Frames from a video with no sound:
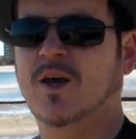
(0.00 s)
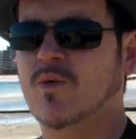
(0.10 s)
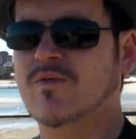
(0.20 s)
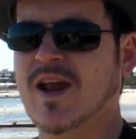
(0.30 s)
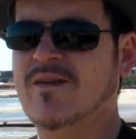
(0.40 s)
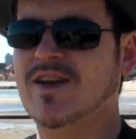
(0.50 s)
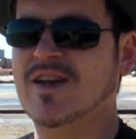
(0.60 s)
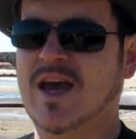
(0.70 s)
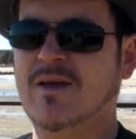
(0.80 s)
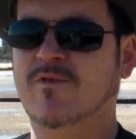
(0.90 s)
We've got to have a
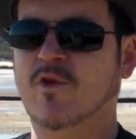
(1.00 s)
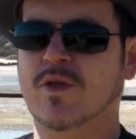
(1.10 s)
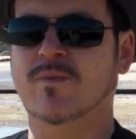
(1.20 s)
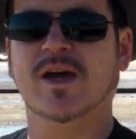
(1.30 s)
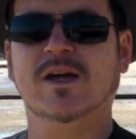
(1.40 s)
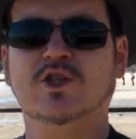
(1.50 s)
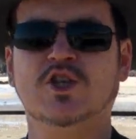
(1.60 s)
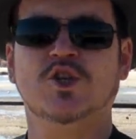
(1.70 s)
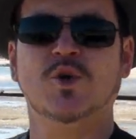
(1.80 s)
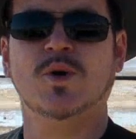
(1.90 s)
name for them, and I'll just
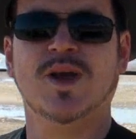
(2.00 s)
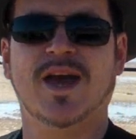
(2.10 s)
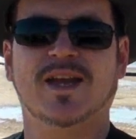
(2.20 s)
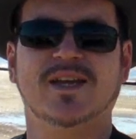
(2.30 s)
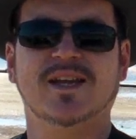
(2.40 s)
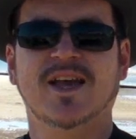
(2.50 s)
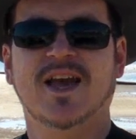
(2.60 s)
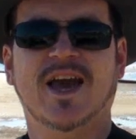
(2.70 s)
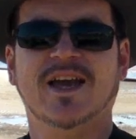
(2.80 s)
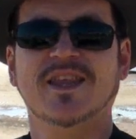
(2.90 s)
shorthand it,
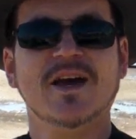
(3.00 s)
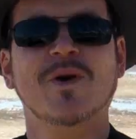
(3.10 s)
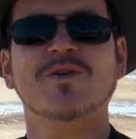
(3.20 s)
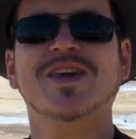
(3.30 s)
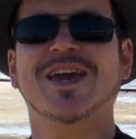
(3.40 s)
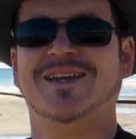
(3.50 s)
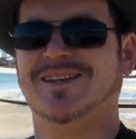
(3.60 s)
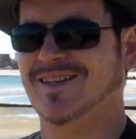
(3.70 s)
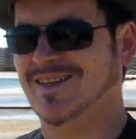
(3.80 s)
and they won't get it,